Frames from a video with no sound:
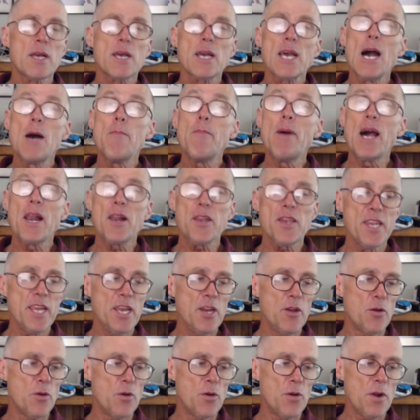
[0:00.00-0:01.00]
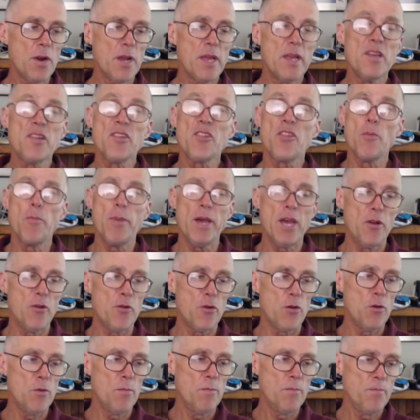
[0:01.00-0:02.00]
Kamar tidur is the
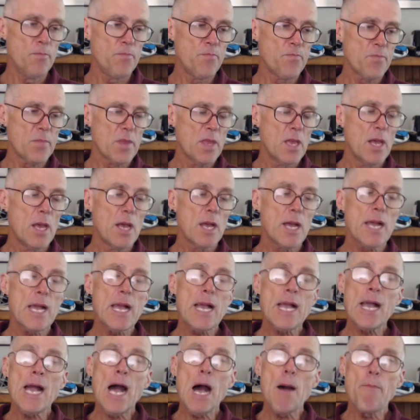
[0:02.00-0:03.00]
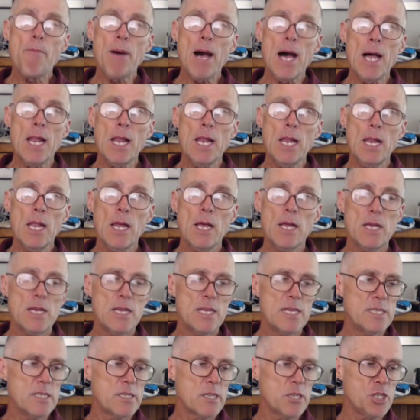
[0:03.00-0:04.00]
bedroom. Kapal
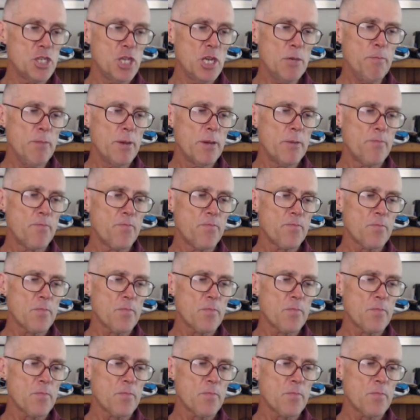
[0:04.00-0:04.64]
is a ship.